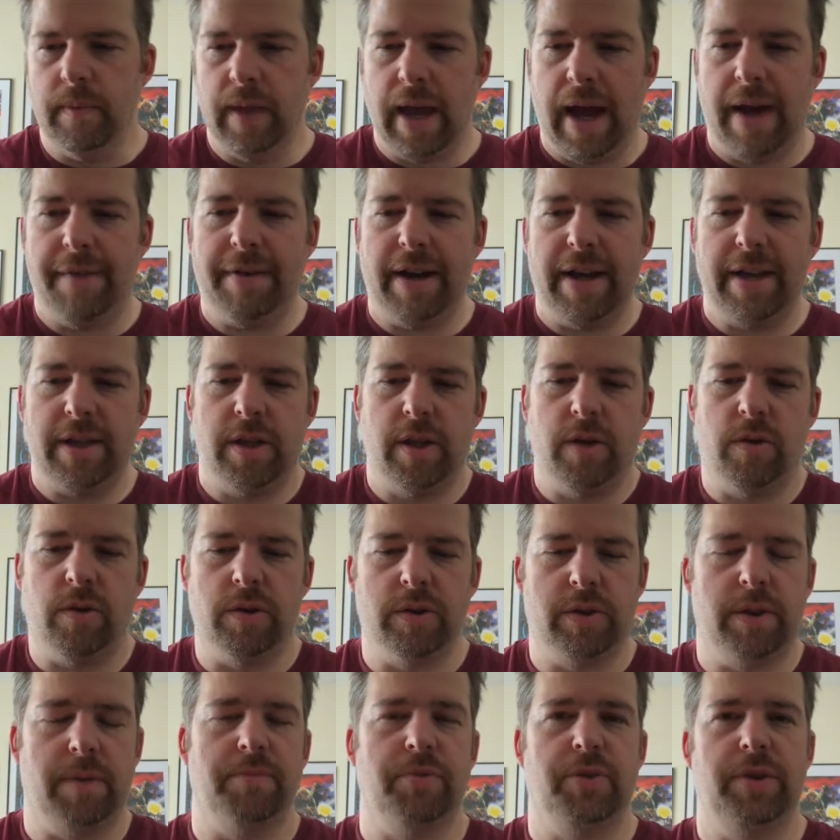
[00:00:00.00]
I've actually
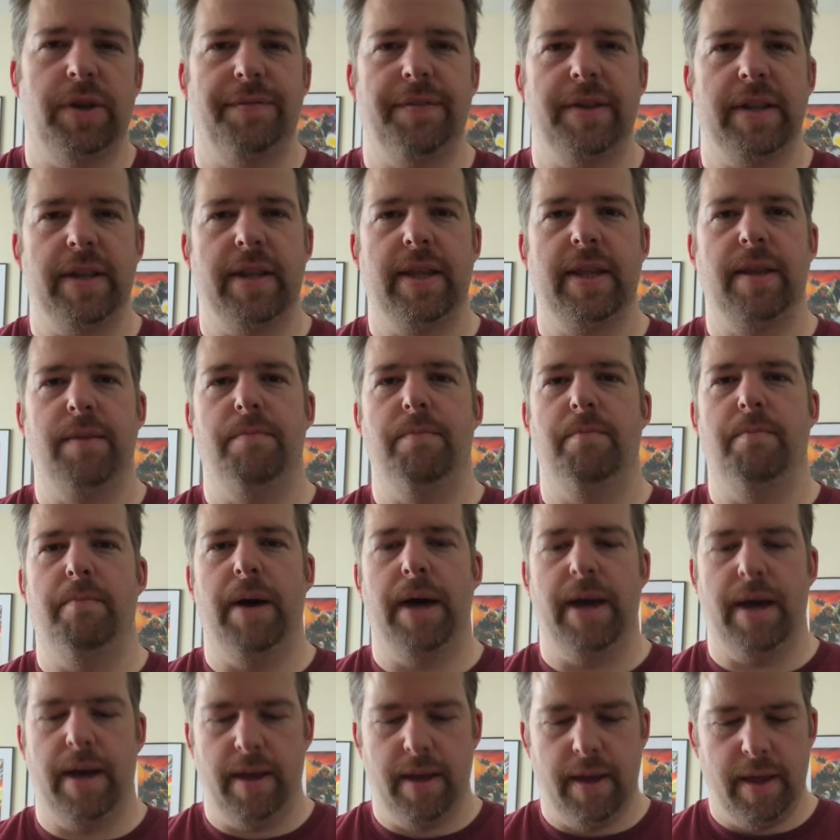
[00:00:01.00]
got some
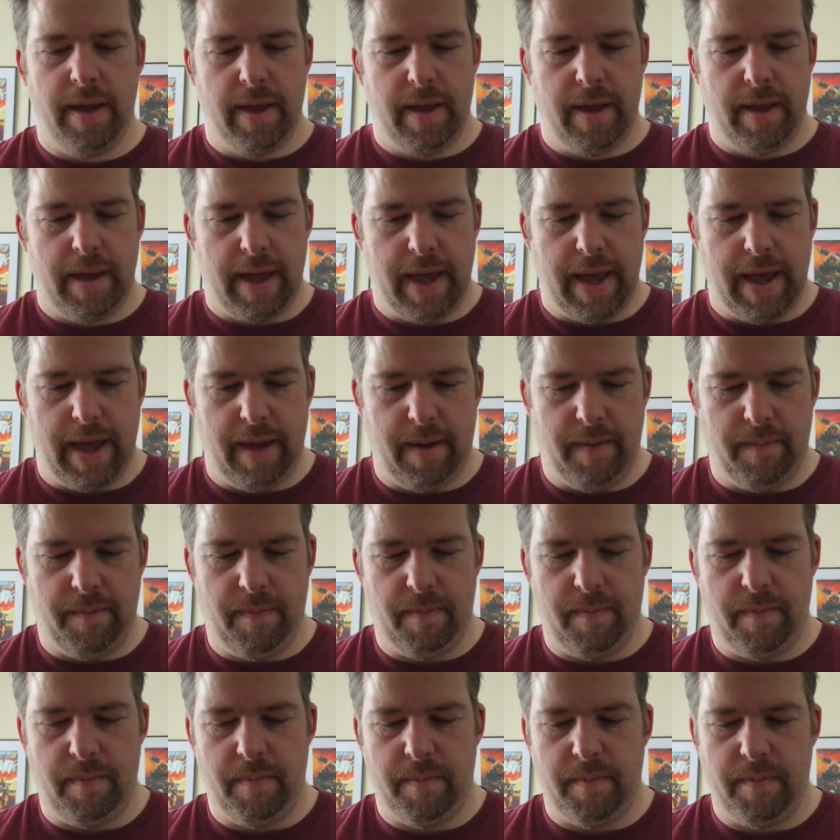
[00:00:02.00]
17-bit
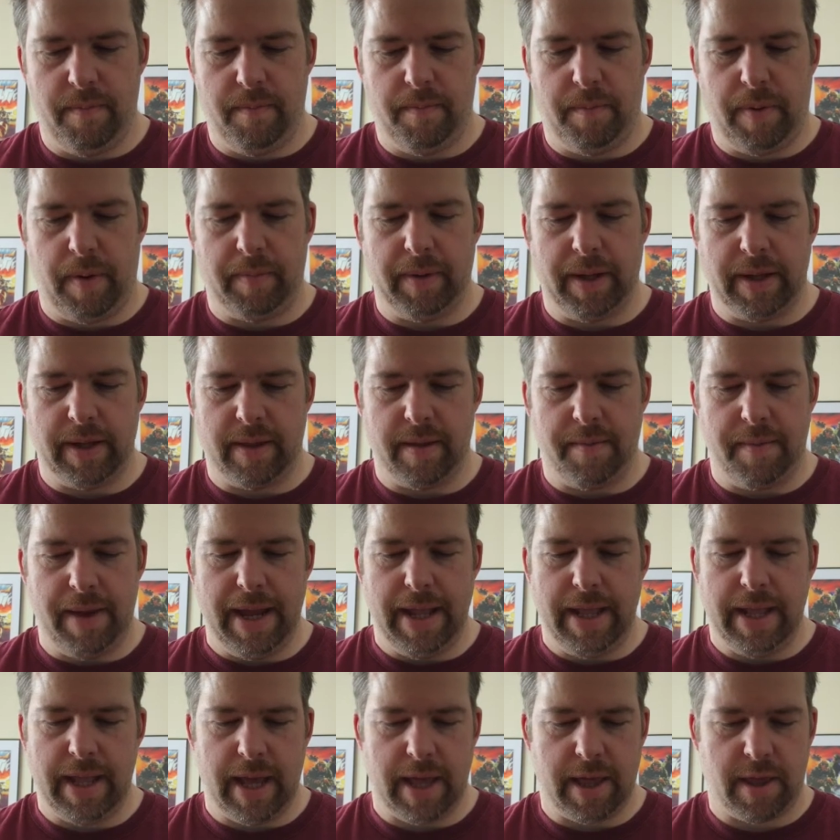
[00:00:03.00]
public
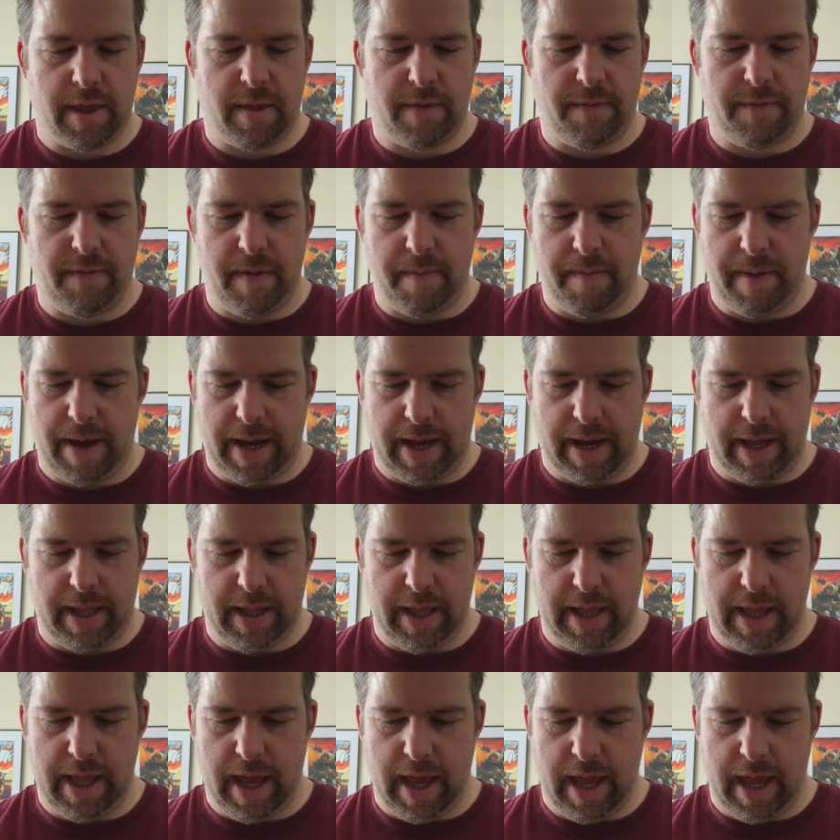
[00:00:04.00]
domain discs for back in
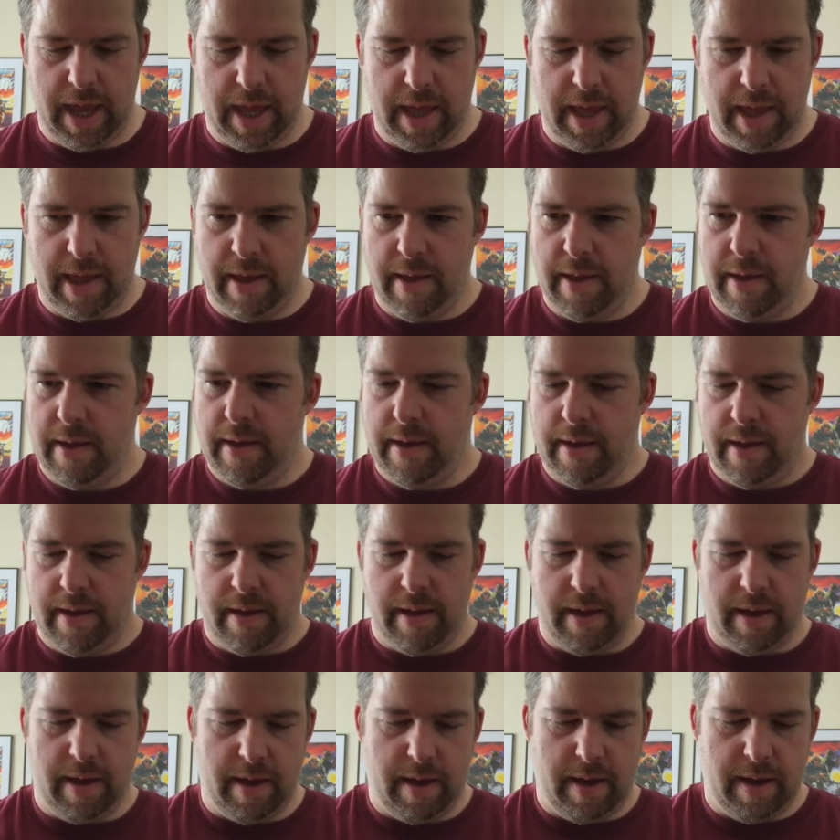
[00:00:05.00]
the day.
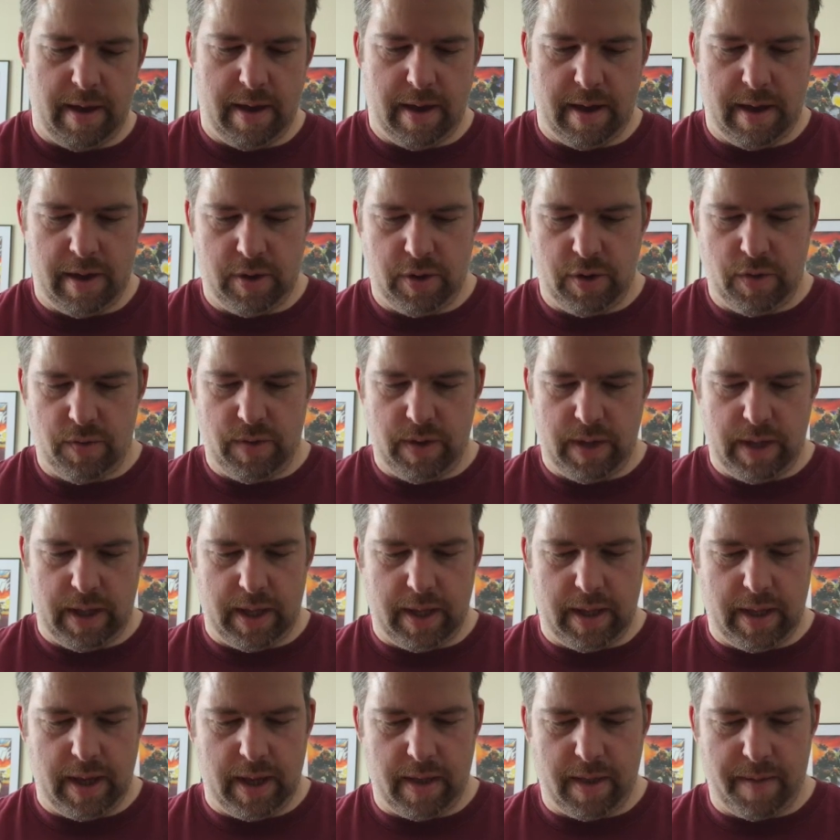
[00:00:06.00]
I should
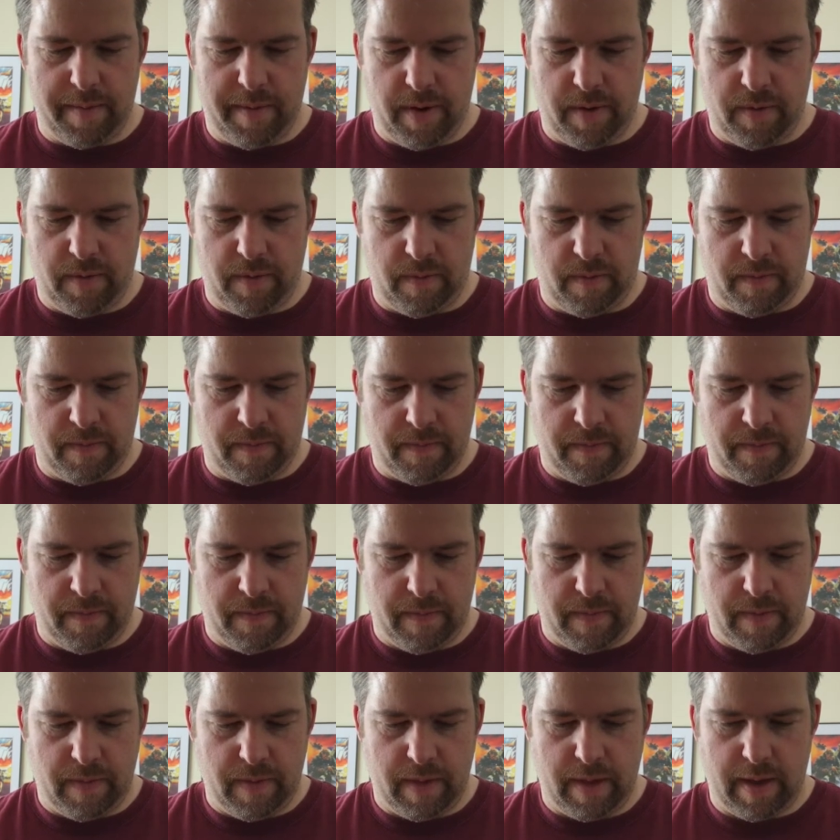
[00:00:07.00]
really dig them out and
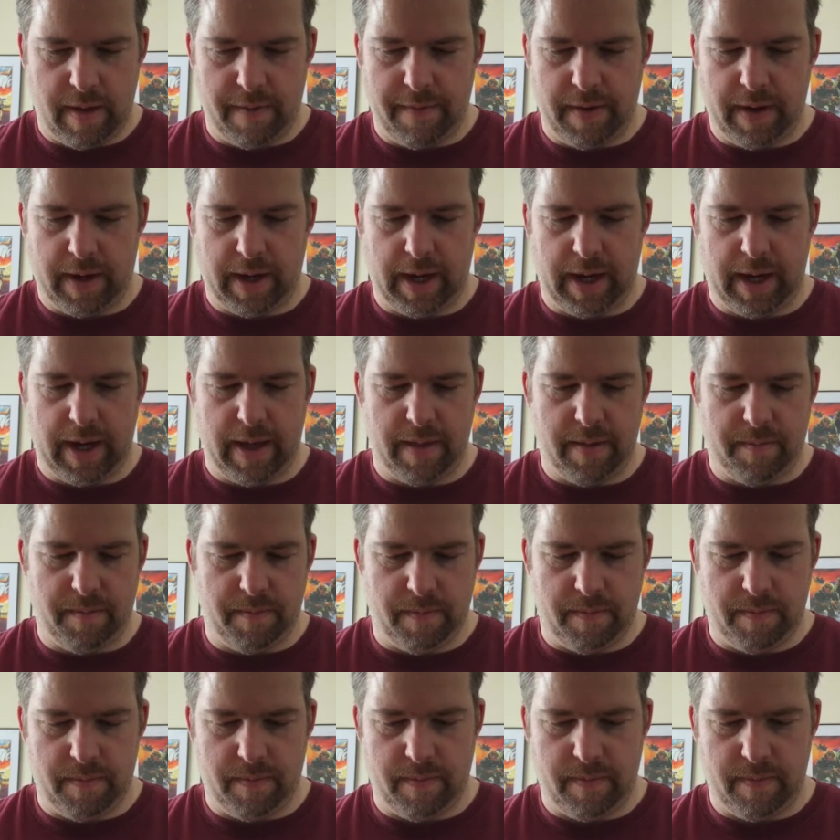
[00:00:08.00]
see if I can get
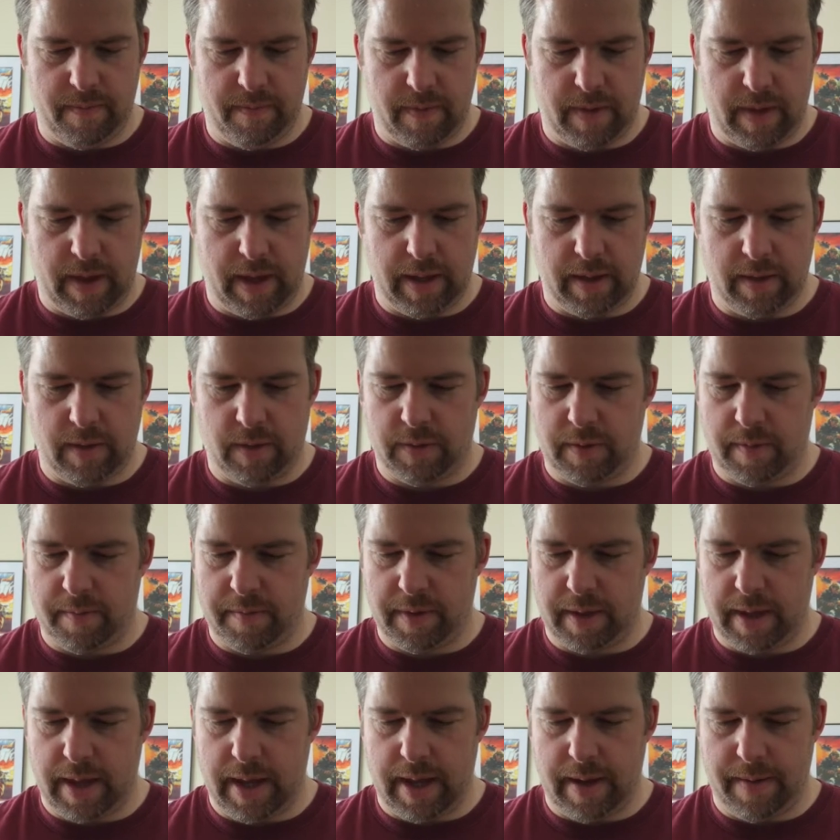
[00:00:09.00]
them signed or
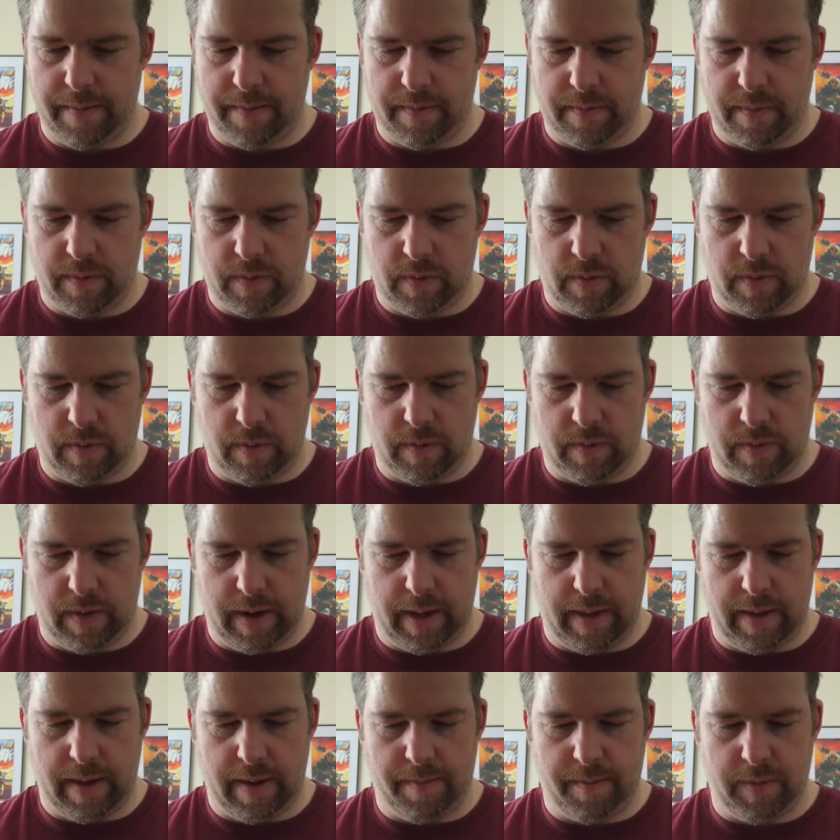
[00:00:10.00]
something like that. So,
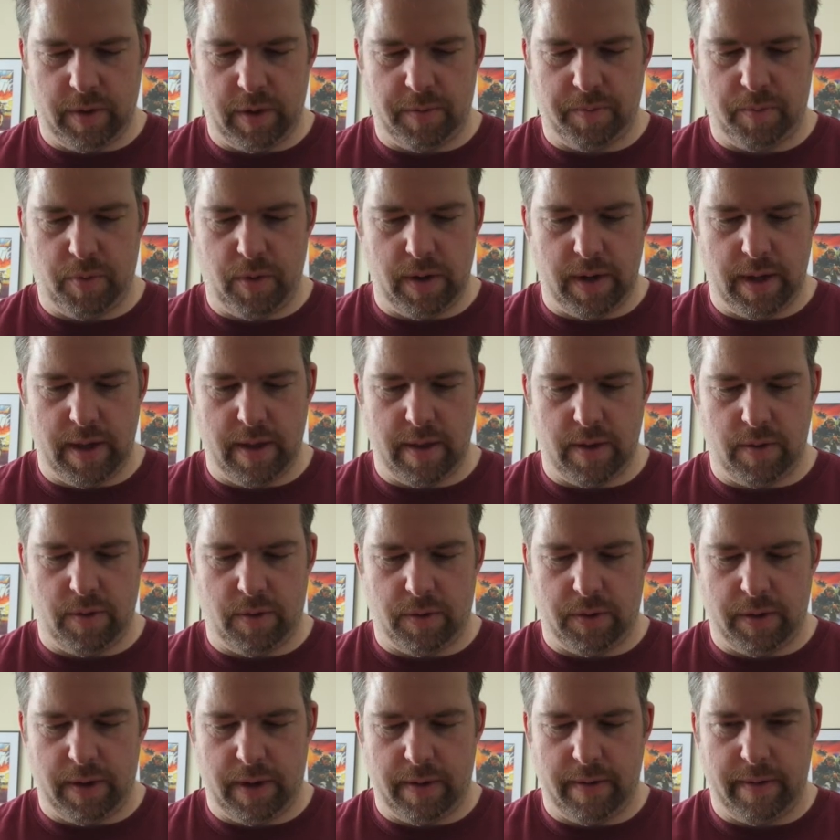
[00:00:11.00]
right, I'm just putting these in
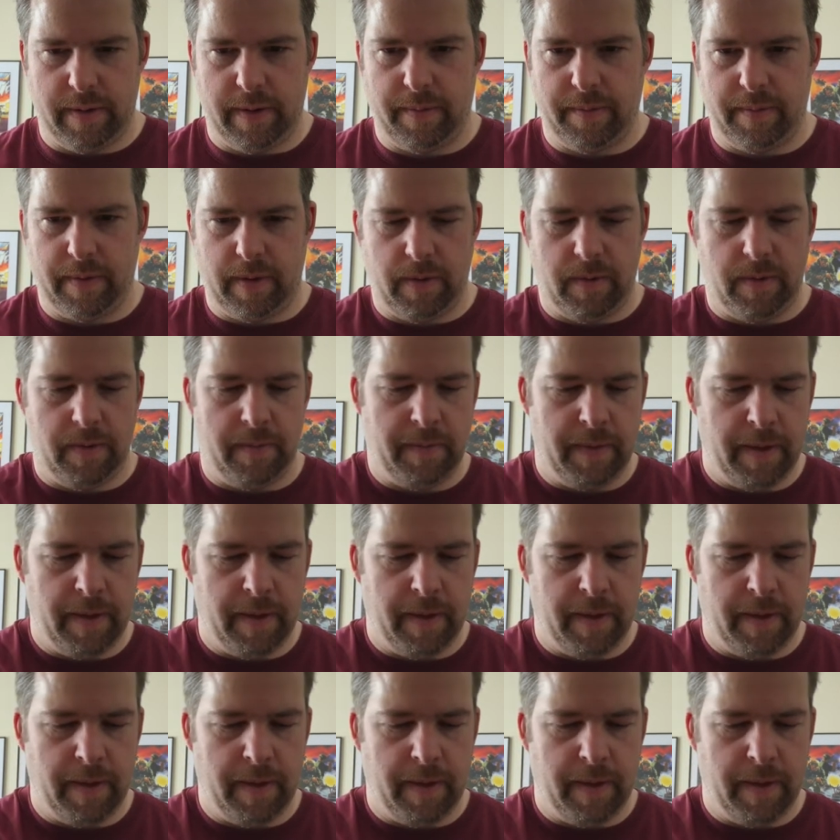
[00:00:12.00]
order. There we go.